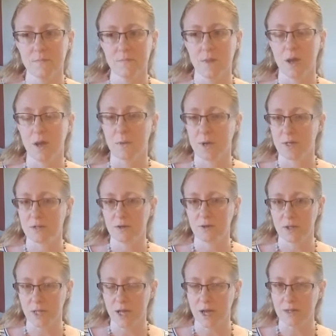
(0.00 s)
I went to a
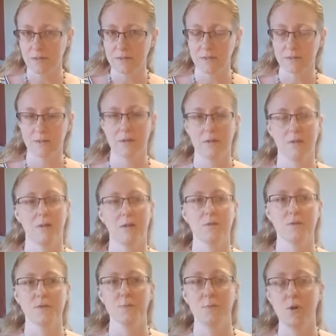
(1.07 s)
class. It
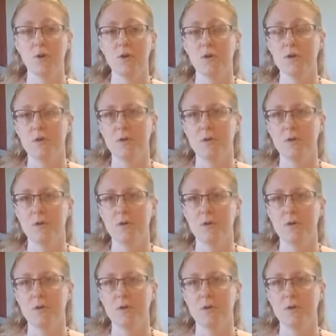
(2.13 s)
was a mood